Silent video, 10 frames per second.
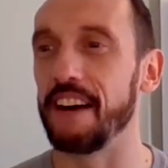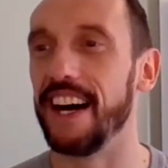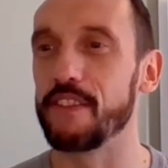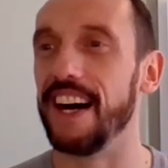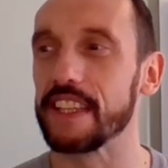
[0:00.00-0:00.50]
I've
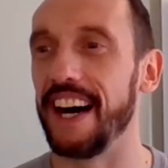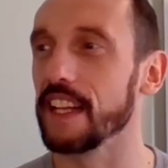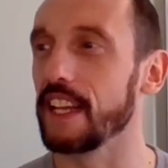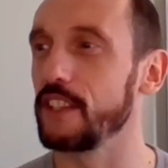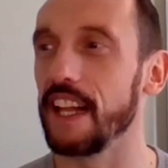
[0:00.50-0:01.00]
never heard that.
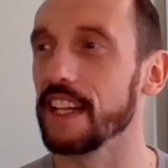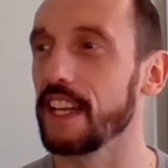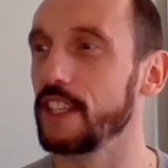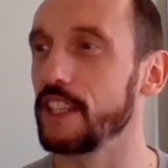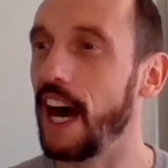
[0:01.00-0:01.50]
I'll give it a
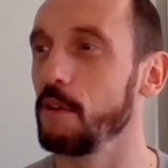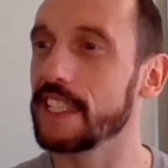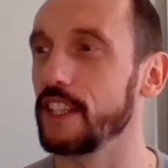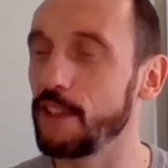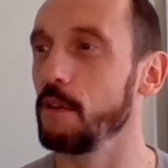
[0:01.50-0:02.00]
go.
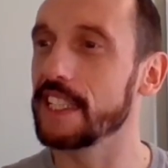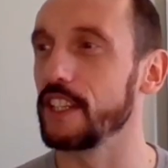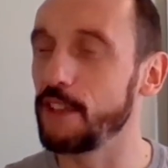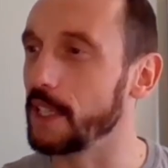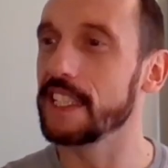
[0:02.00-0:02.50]
Actually, if you go on
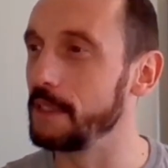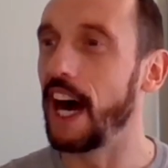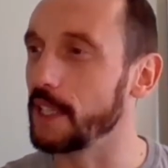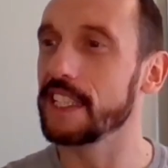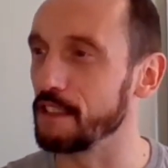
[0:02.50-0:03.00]
Google
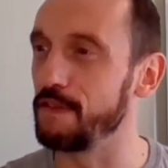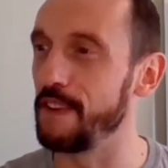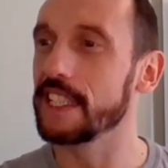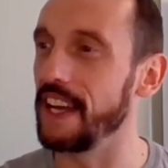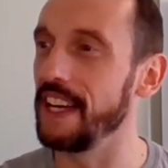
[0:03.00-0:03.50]
Images, there's a
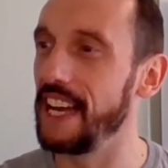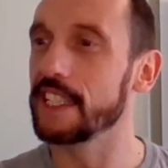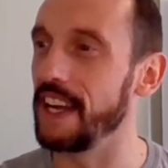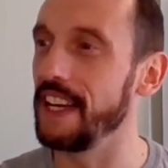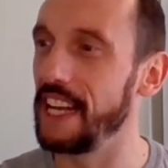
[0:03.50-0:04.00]
fella
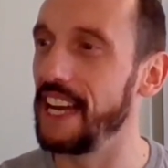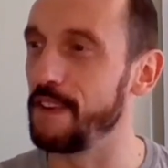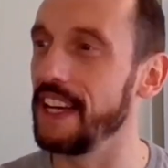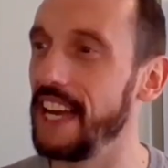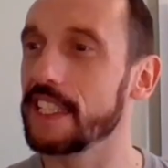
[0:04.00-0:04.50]
in a Frog
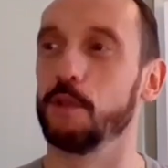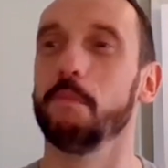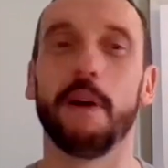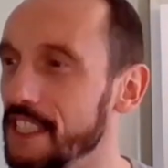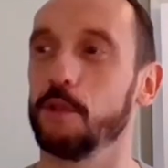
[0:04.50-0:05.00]
Stomp
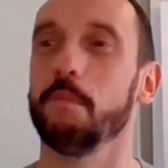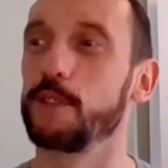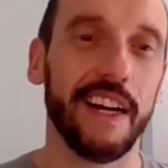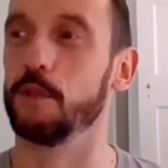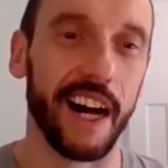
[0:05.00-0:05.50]
jumper,
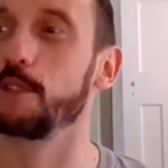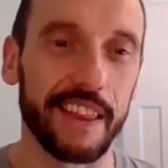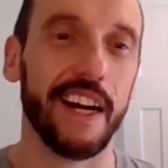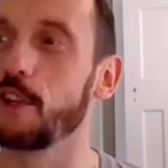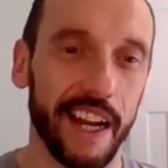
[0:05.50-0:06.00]
and I
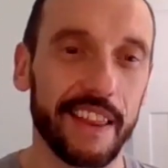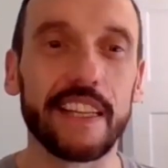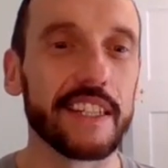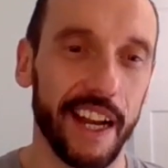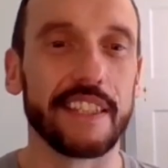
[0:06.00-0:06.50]
think you
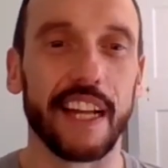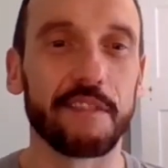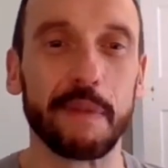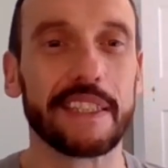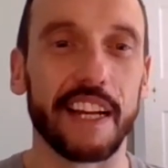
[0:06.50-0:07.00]
need this in your
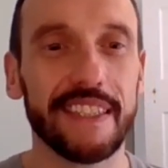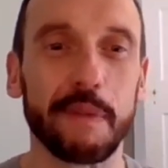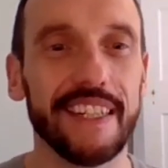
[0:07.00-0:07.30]
life, mate.